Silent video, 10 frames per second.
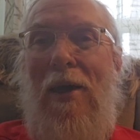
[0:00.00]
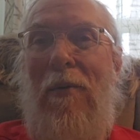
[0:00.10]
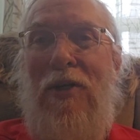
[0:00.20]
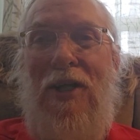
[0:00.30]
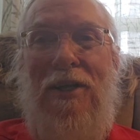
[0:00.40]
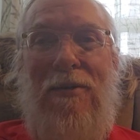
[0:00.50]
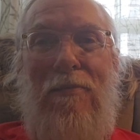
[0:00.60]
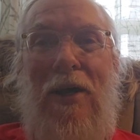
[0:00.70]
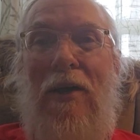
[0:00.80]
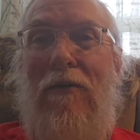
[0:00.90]
were just
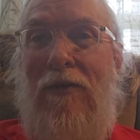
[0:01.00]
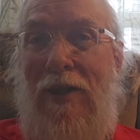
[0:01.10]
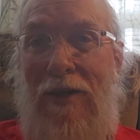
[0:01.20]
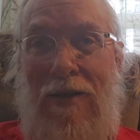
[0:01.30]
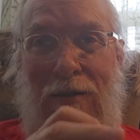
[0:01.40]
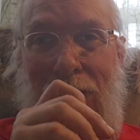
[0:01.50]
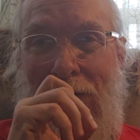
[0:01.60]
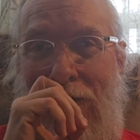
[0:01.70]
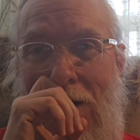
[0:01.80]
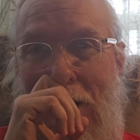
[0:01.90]
pitifully
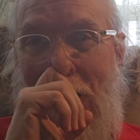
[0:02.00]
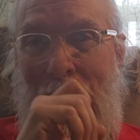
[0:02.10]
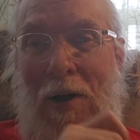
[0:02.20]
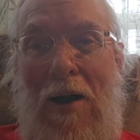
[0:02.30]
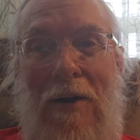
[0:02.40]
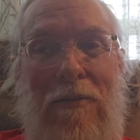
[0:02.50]
falling apart.